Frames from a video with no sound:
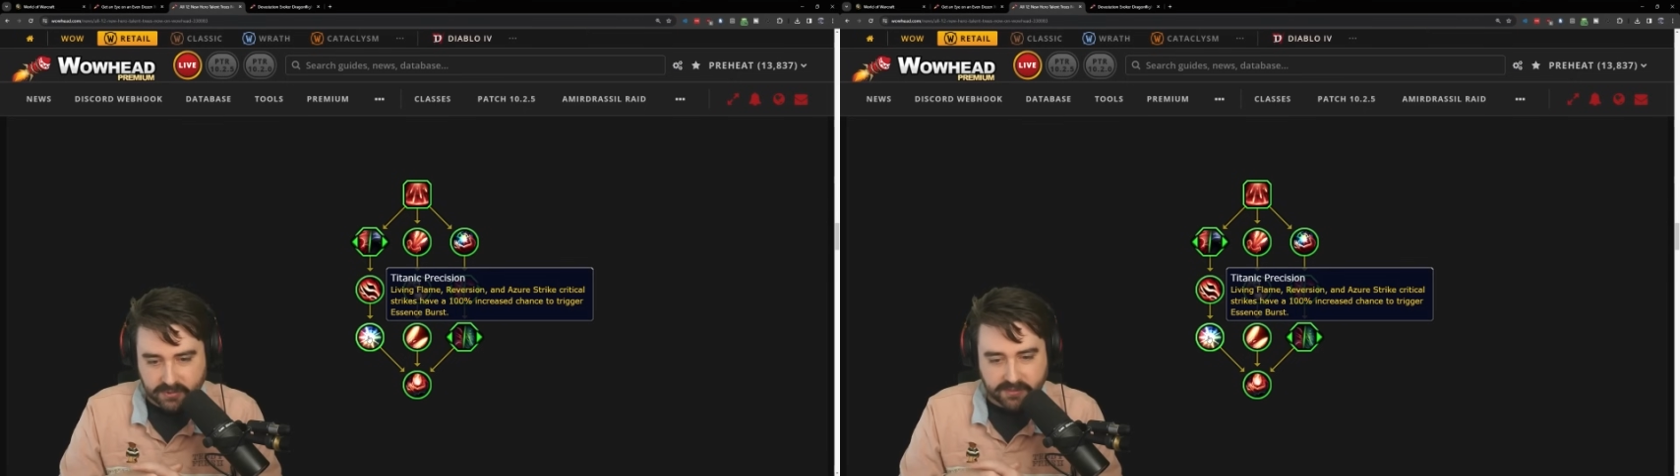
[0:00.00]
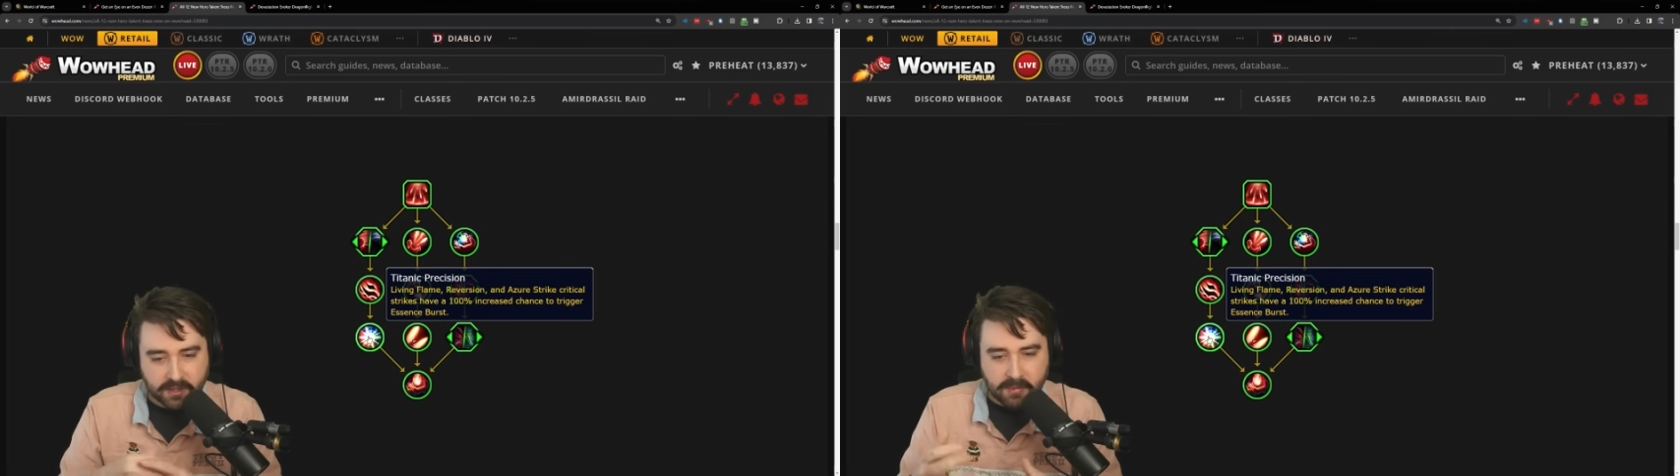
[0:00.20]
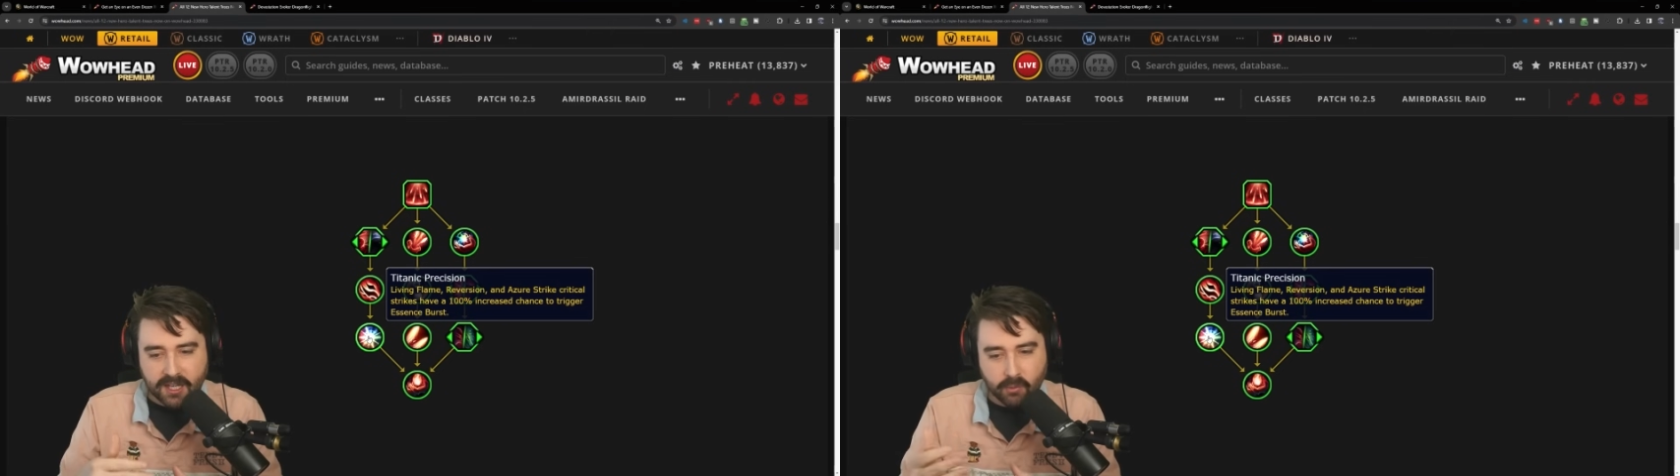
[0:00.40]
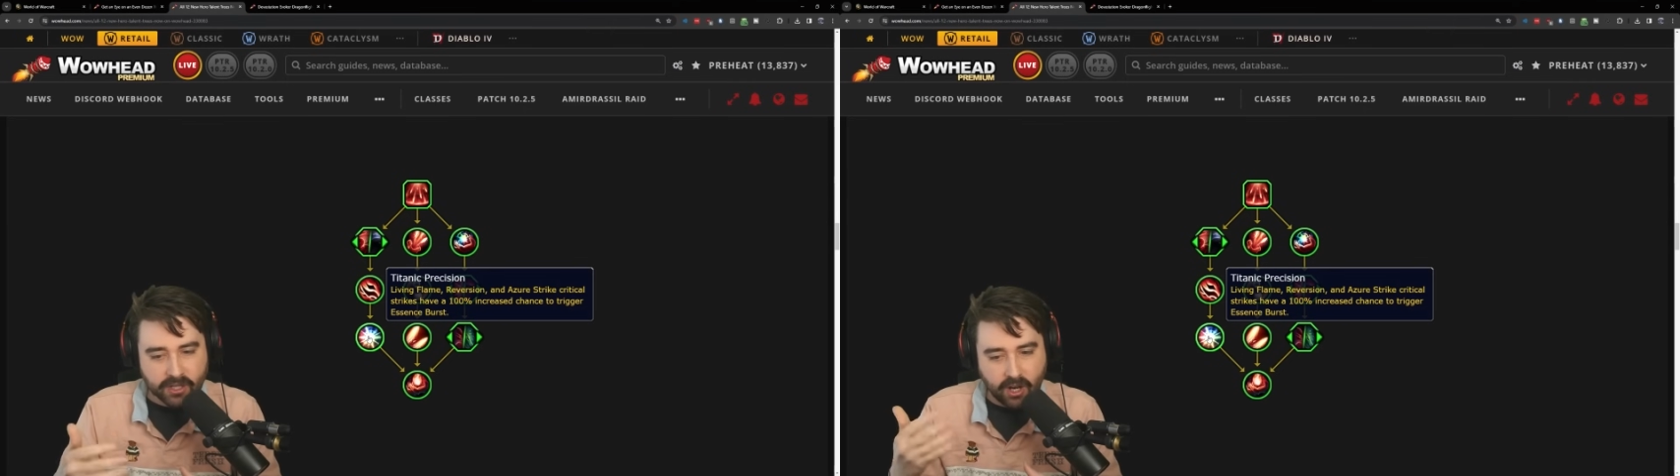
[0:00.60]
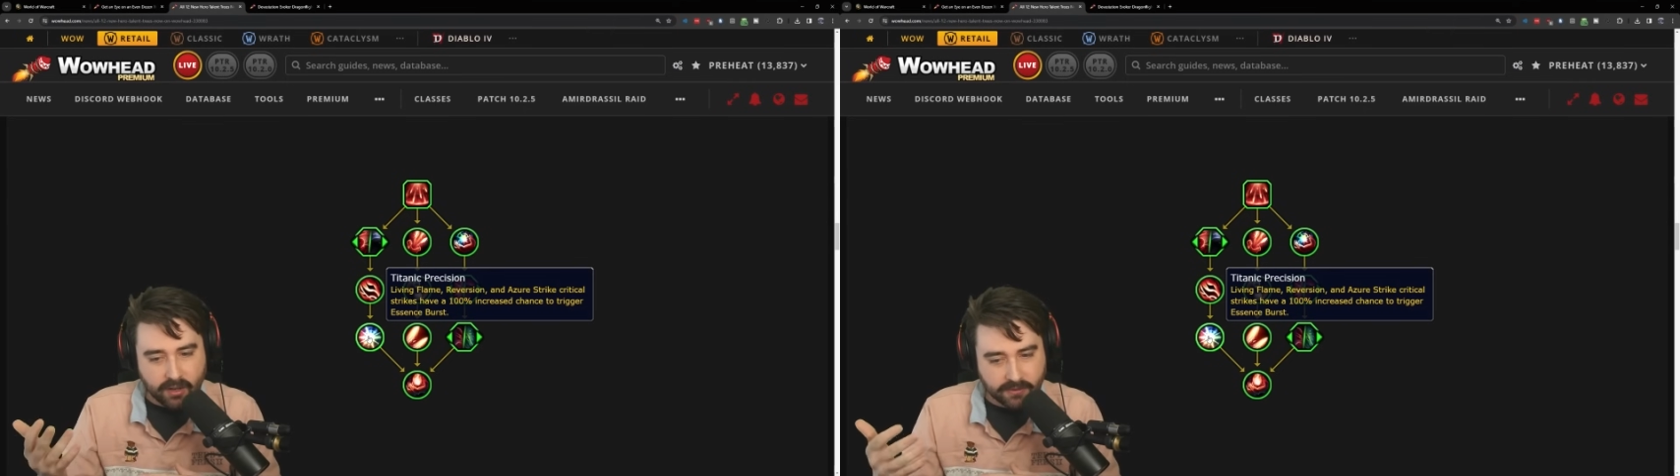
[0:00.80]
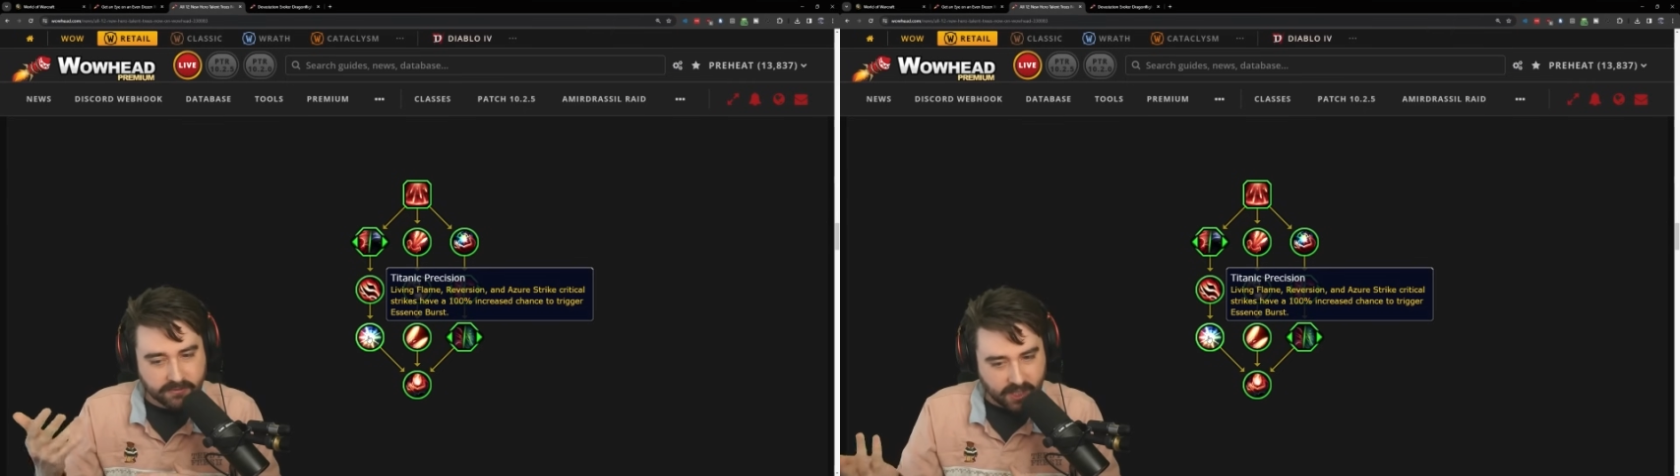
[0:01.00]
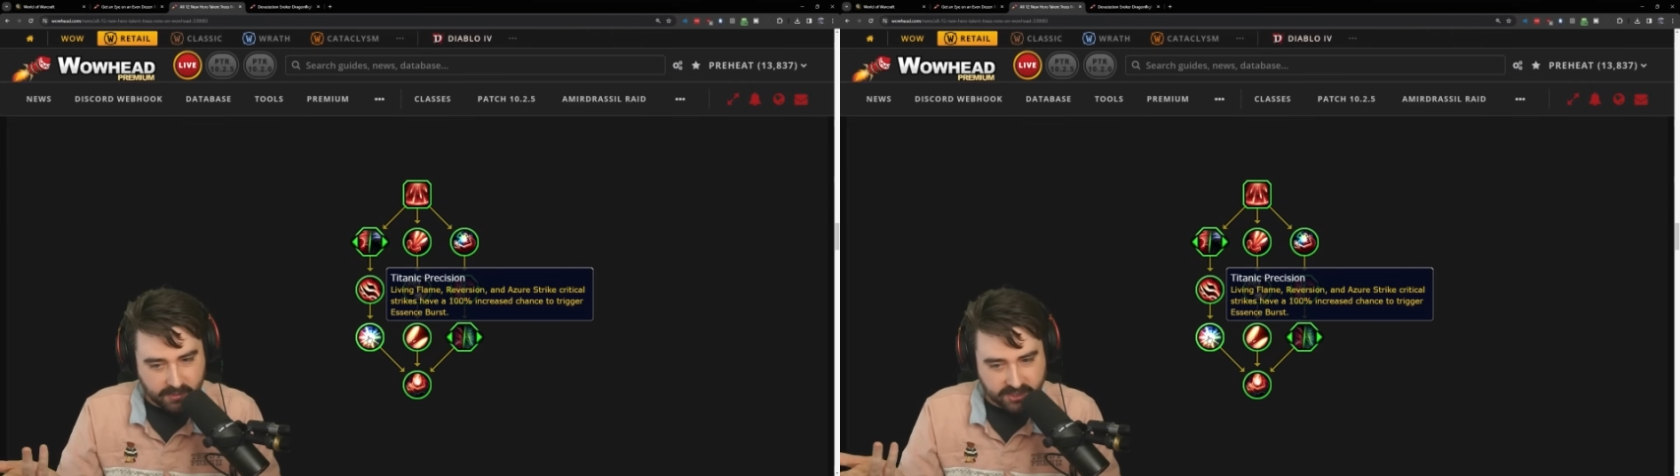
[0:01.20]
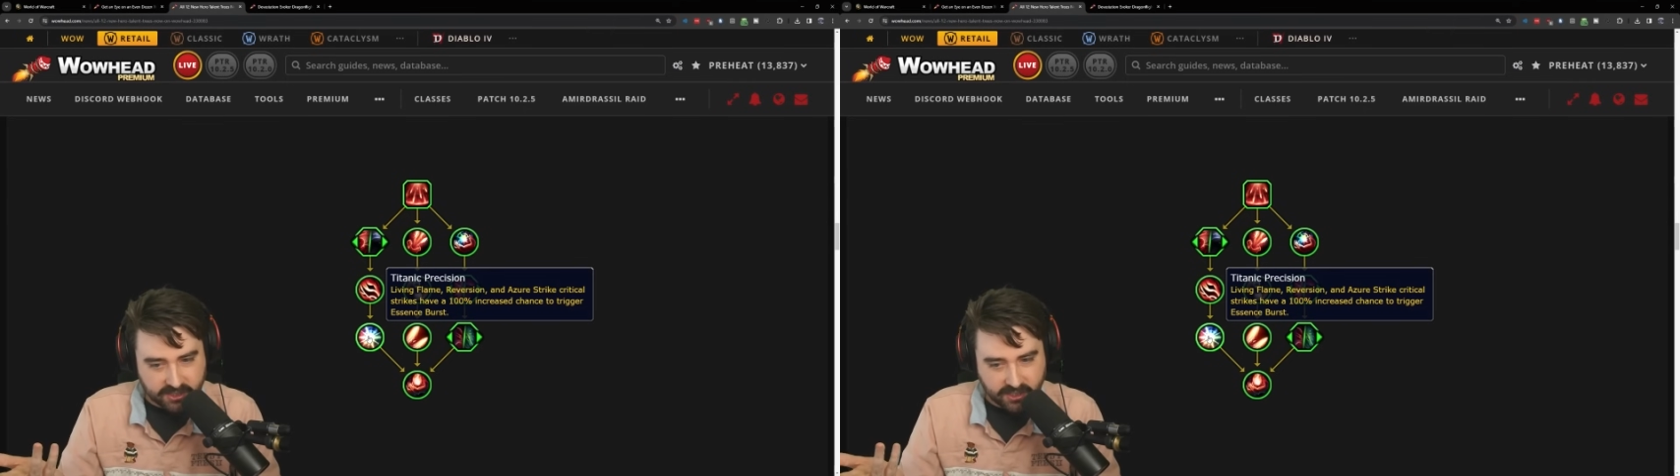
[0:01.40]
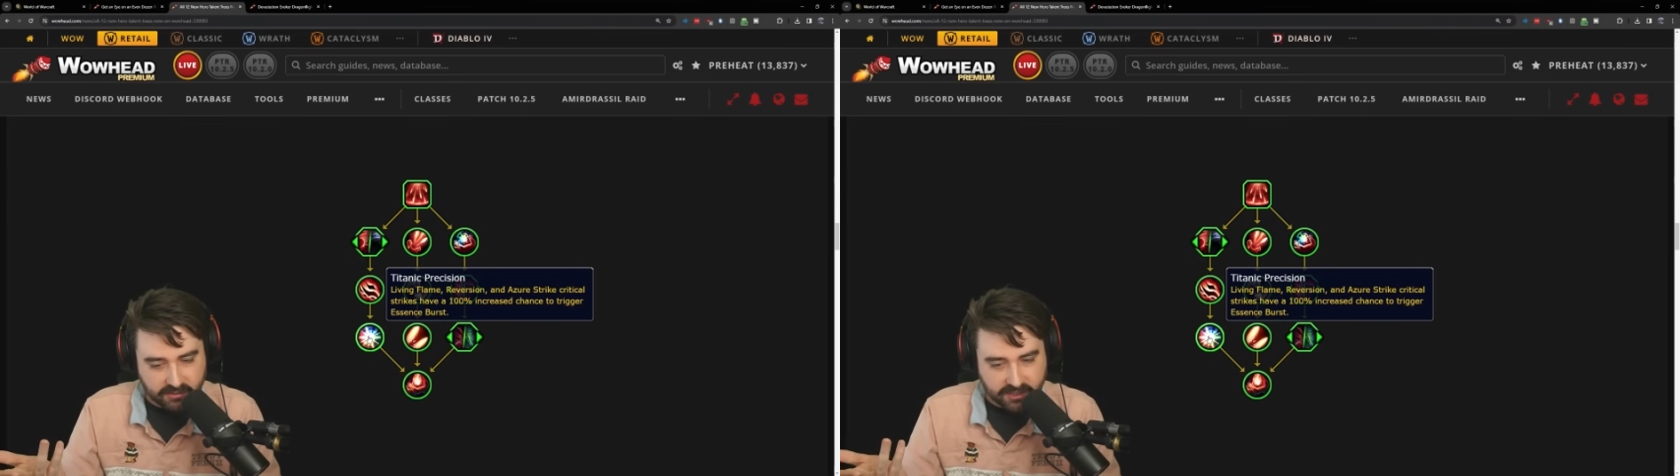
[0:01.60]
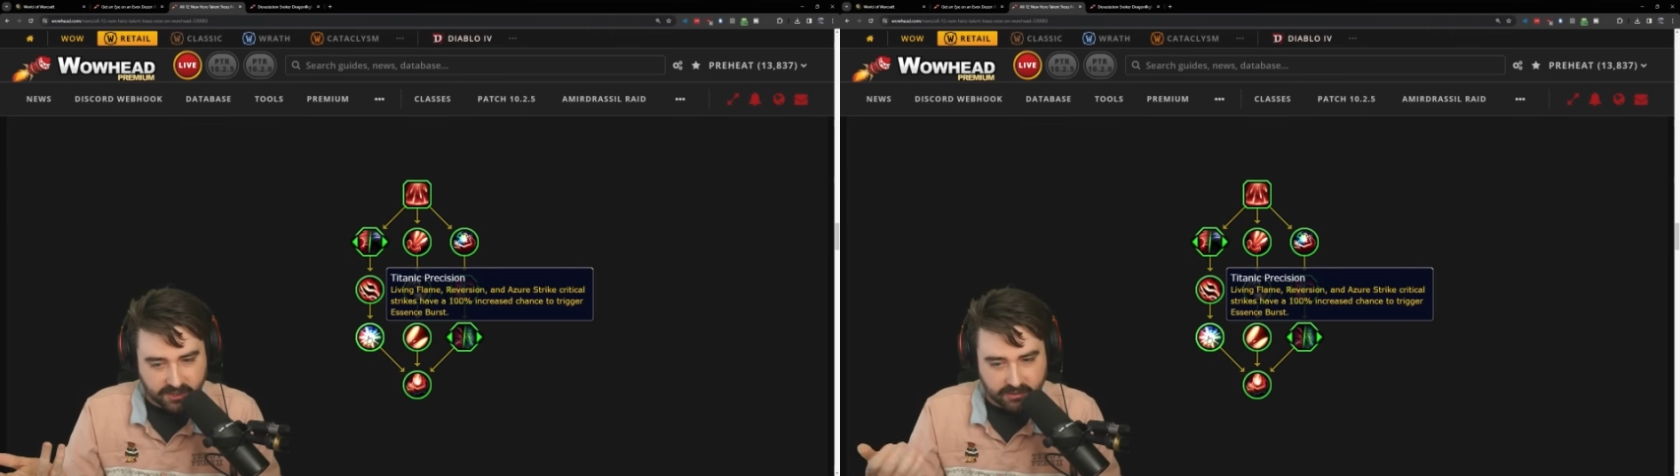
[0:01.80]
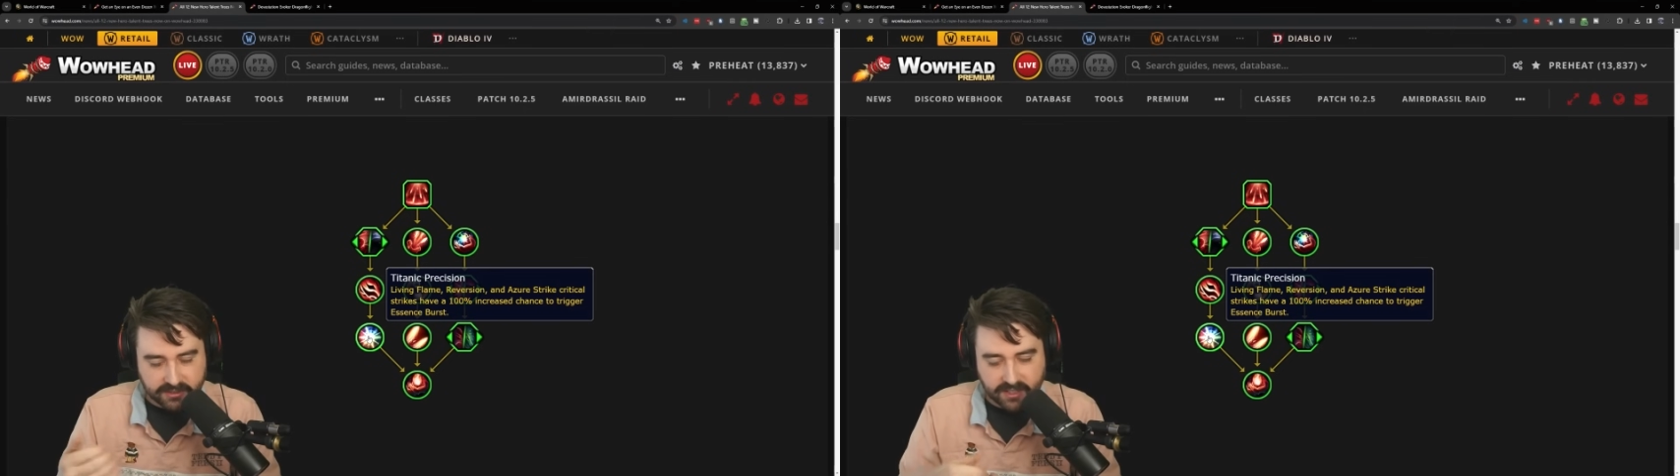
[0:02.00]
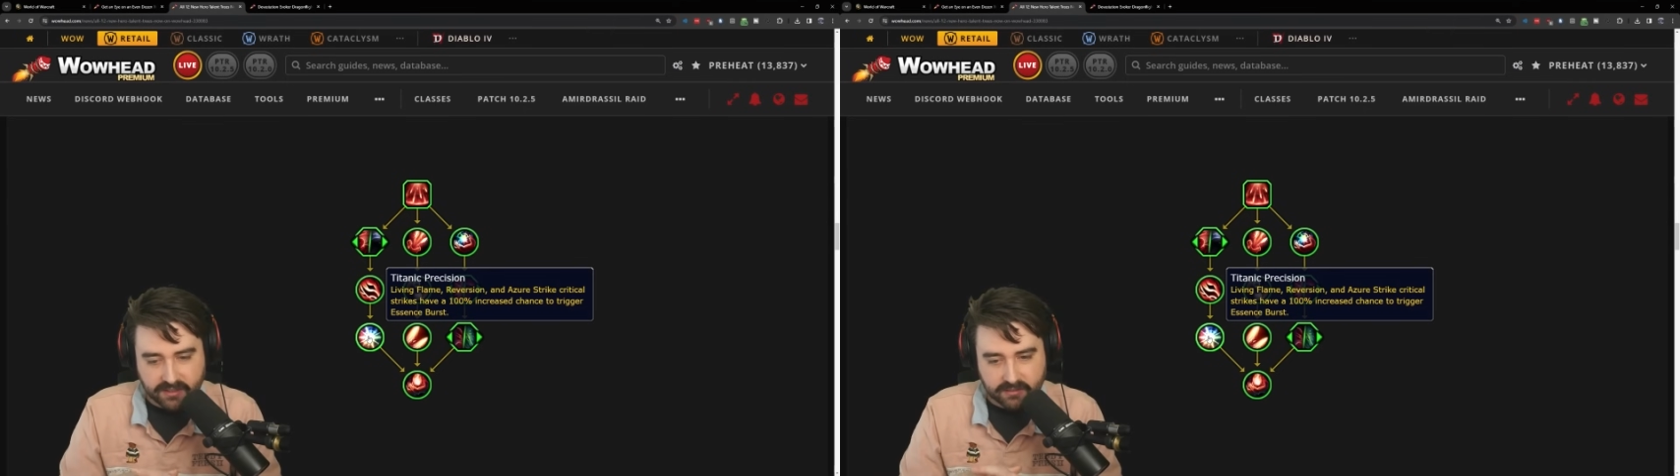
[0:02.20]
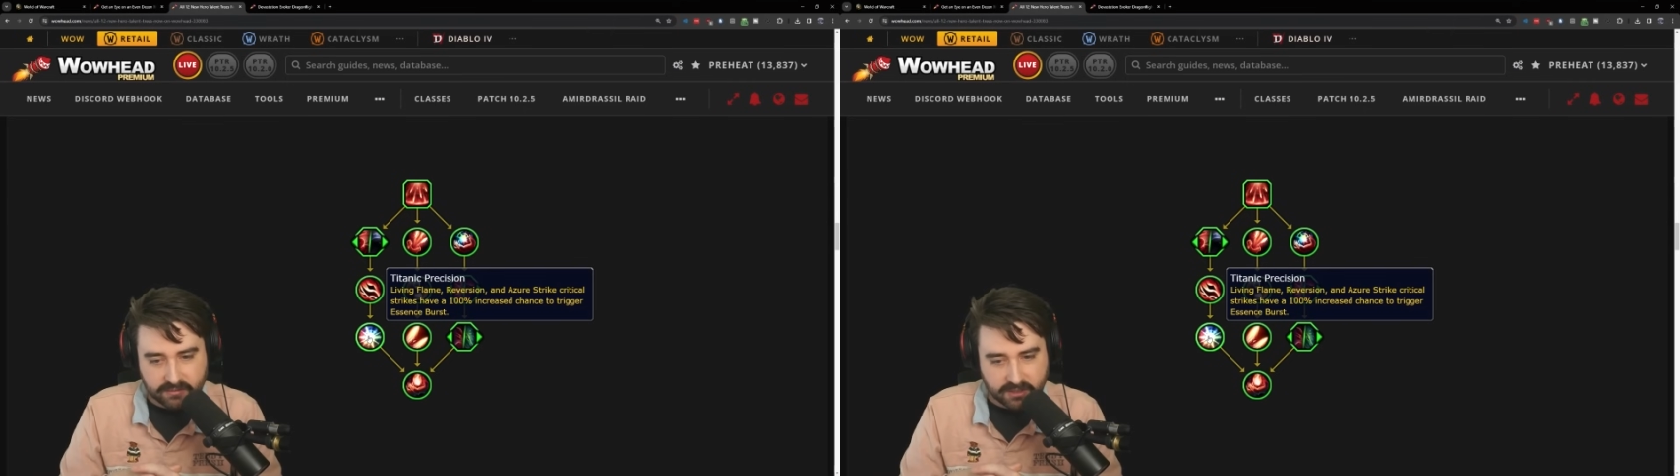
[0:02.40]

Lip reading: But if they make it work off of damage that you deal, then,